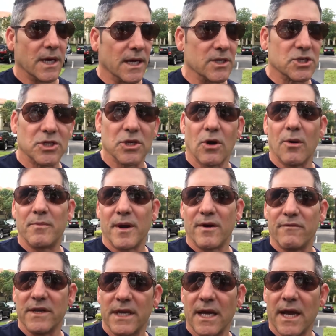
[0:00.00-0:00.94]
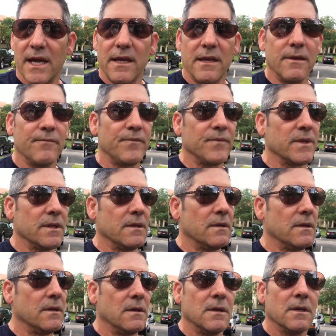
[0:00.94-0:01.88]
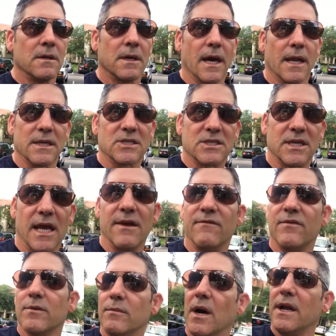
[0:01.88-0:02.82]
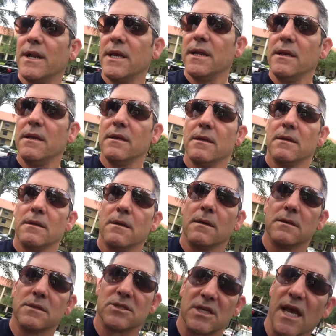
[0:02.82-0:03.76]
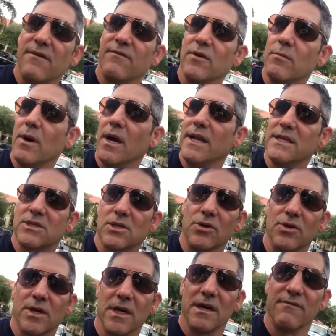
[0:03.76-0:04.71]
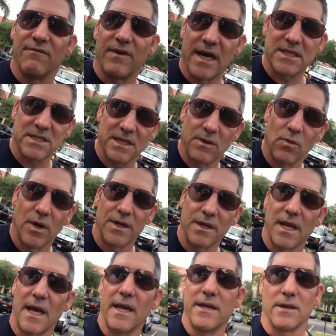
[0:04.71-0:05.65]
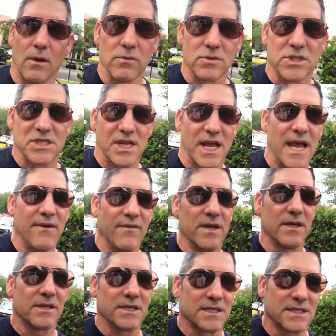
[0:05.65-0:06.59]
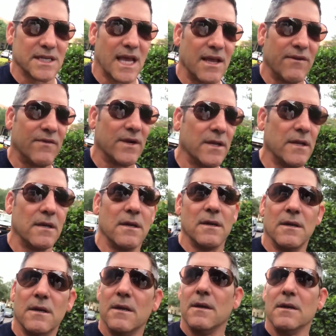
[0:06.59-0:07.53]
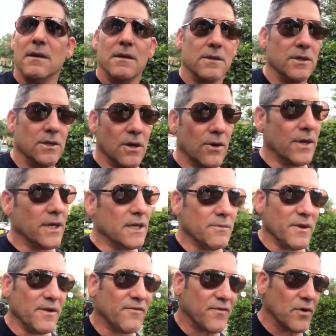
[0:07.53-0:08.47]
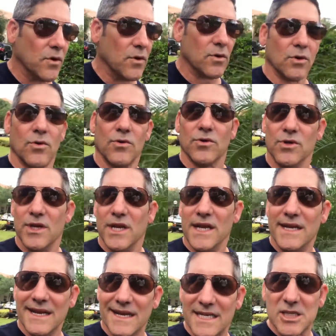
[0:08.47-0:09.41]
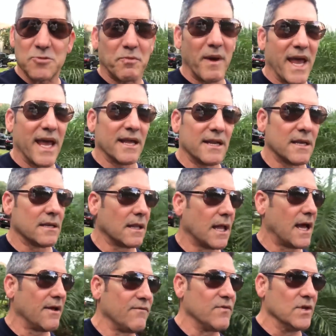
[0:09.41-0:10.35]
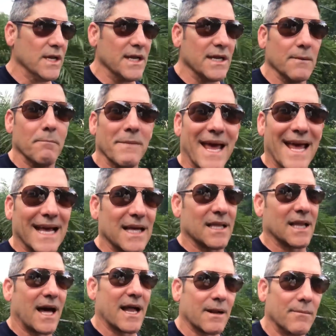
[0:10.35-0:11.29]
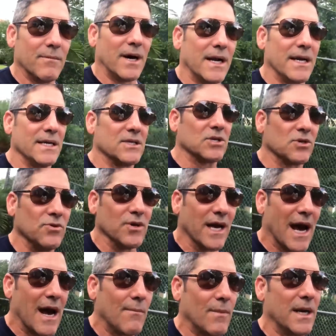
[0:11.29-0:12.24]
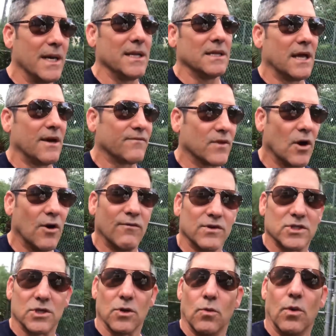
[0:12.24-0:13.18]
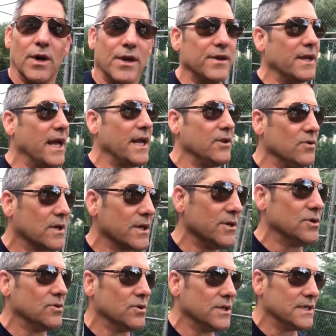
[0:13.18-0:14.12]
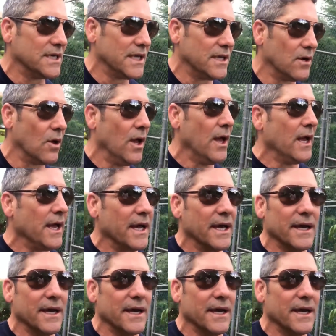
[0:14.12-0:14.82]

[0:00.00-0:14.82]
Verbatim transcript: You gotta show up every day, You got to save your money. Save your money so you can invest it one day. Don't save it to save it. You don't need to be frugal. You need to expand in life. You need to make a lot of money so you got money left over so one day you can do a deal.